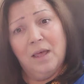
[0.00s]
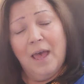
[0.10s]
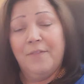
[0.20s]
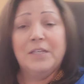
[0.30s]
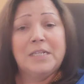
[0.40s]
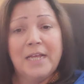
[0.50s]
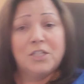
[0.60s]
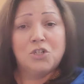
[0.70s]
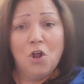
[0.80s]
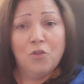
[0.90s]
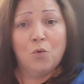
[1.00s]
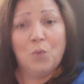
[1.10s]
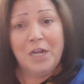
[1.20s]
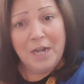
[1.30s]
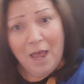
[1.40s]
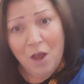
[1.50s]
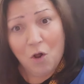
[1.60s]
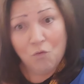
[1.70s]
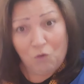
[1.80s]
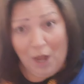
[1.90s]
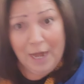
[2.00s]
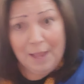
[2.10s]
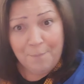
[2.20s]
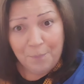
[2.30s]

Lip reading: and the states know that we know, right?